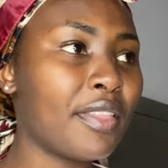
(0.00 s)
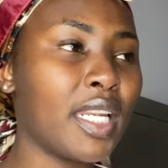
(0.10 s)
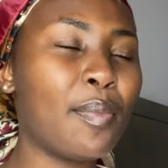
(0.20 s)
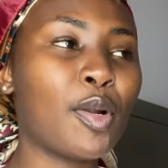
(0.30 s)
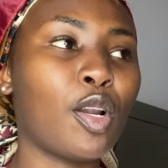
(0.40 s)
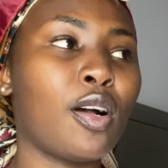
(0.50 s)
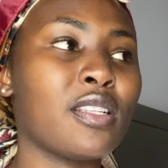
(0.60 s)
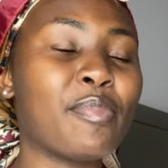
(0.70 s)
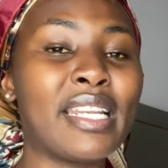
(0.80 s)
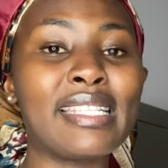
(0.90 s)
the lip gloss,
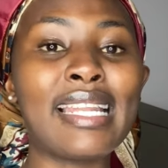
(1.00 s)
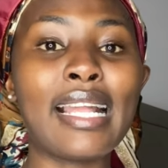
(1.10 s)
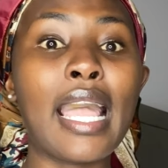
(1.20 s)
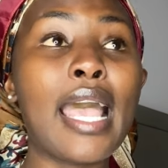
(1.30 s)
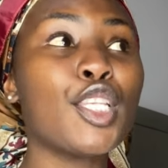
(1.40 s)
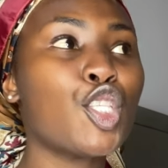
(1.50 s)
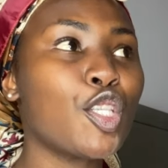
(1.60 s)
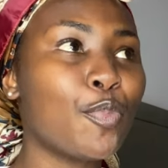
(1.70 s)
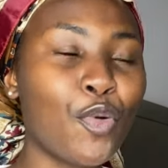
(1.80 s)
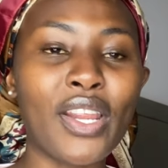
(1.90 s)
but it's like
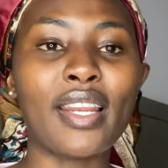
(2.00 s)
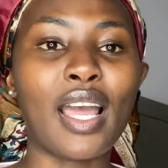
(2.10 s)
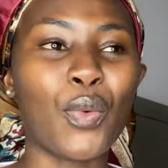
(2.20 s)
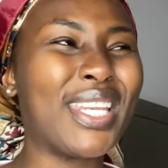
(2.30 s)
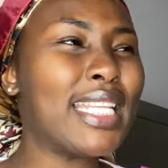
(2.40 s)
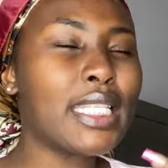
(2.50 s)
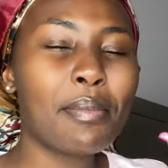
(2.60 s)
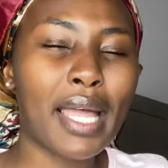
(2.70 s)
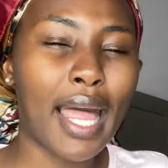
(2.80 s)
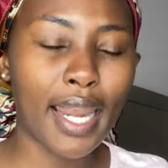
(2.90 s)
spring now. We need some
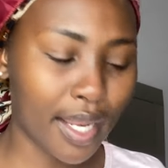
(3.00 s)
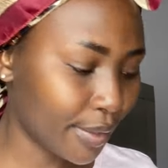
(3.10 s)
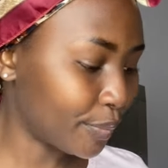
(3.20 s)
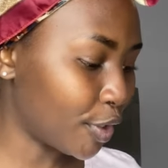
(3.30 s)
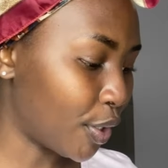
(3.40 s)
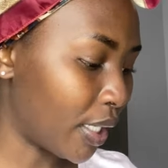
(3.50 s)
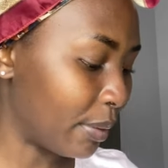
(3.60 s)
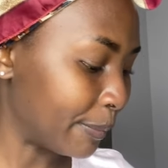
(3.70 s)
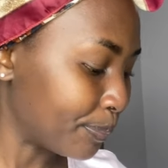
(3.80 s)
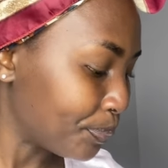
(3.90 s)
color, you know what I
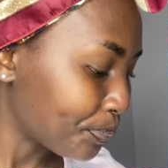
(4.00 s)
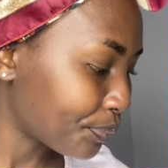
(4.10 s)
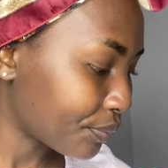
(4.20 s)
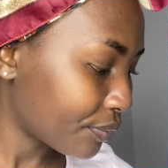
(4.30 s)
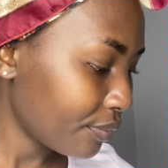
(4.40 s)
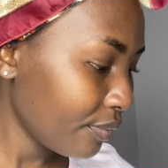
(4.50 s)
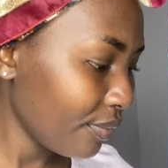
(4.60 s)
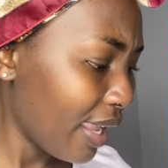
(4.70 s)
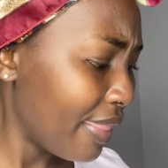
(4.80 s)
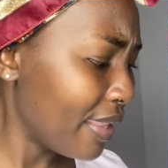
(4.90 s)
mean?
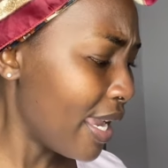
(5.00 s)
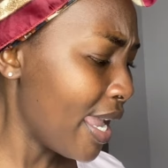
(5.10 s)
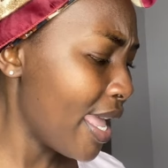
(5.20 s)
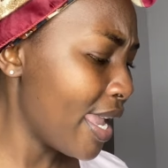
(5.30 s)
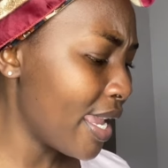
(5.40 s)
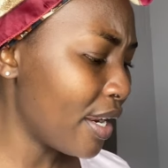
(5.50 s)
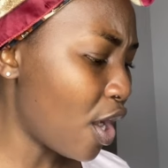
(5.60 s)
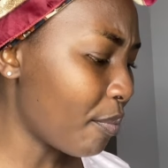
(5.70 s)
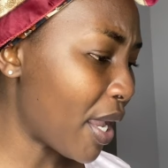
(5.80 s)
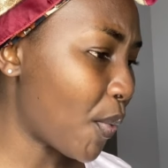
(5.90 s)
And then
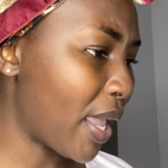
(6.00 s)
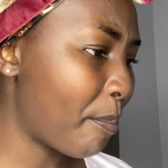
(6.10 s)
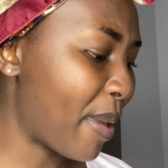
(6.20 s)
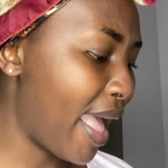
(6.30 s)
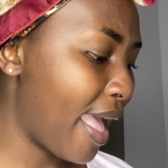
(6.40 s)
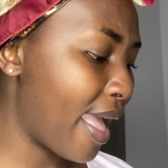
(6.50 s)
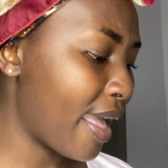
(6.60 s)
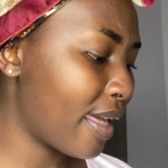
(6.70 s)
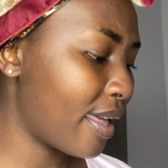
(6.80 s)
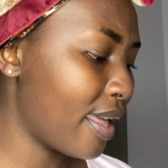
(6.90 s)
on my way
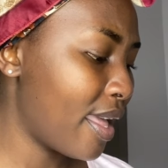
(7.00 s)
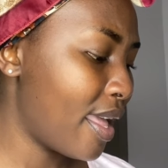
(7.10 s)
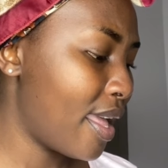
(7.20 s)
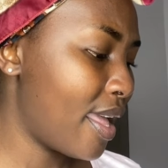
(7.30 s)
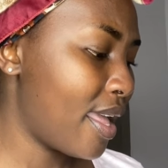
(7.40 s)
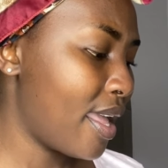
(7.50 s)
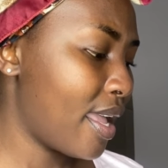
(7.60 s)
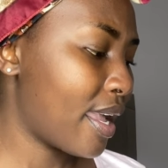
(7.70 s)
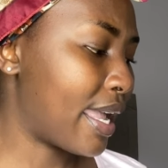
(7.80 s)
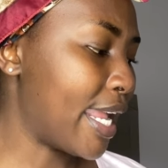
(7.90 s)
back,
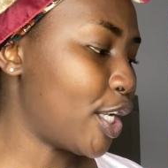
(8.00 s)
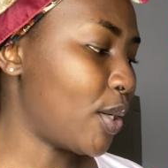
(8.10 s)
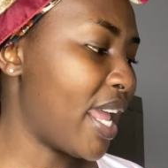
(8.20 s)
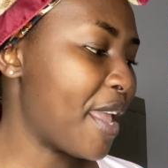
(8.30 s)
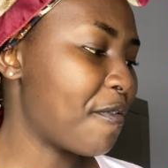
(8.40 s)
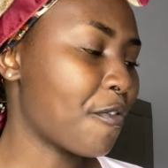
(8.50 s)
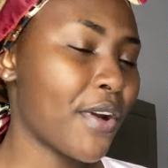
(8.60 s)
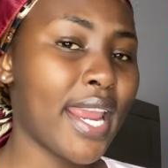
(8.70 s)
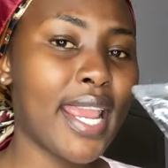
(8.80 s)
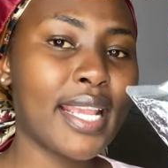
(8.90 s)
Gadula e
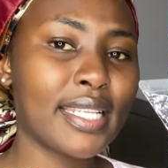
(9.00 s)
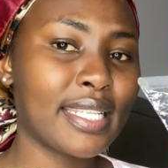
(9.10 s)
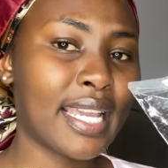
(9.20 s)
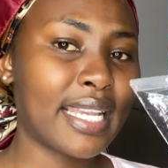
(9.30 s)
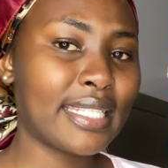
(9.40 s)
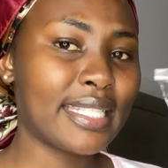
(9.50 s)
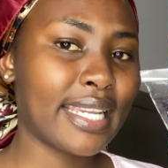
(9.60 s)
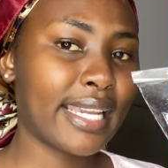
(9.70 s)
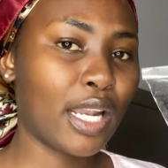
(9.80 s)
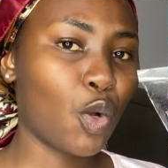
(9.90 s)
Franks and guys
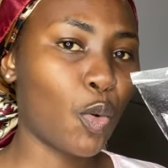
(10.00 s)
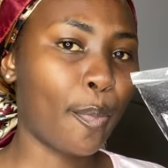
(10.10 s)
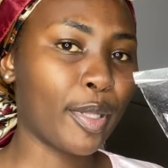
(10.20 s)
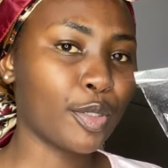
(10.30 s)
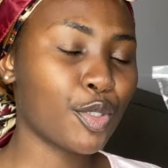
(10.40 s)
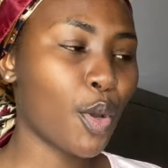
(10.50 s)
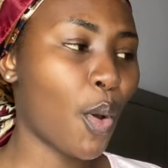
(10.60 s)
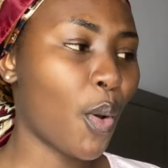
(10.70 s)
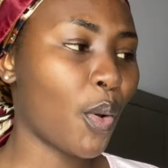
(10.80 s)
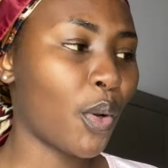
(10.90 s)
Tengela or
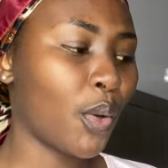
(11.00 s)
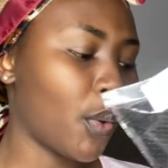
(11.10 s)
Biltong.